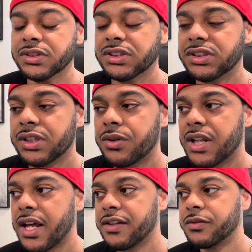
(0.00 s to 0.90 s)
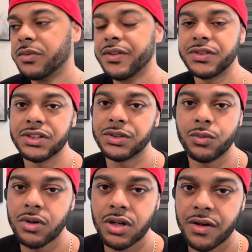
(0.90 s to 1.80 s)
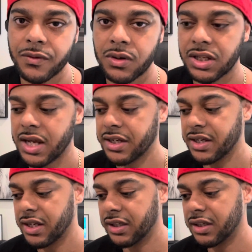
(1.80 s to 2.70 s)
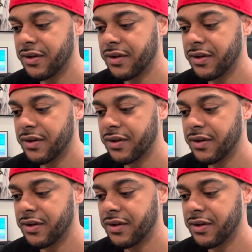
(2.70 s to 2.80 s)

And so a lot of them have just sworn off online dating.